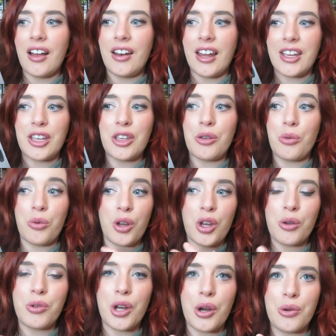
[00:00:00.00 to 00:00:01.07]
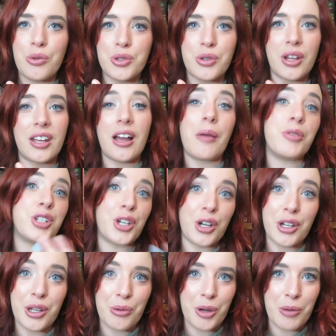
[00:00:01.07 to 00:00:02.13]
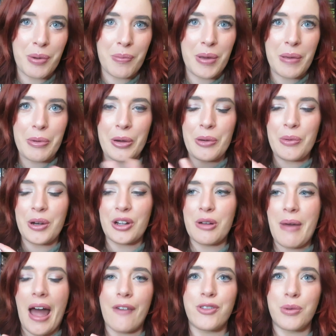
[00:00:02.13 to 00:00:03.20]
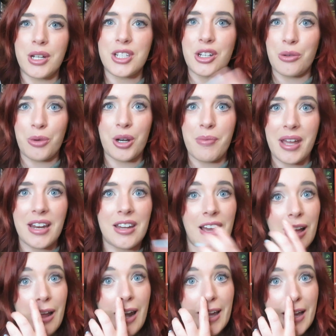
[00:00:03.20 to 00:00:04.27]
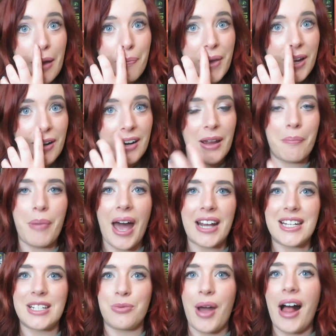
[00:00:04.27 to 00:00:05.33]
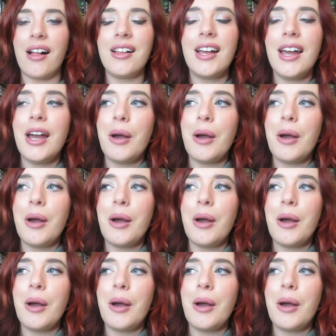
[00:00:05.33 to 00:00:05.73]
like, who knows, like, I'm sure there would have been people who would have come afterwards who would have made, like, a bigger impact as well.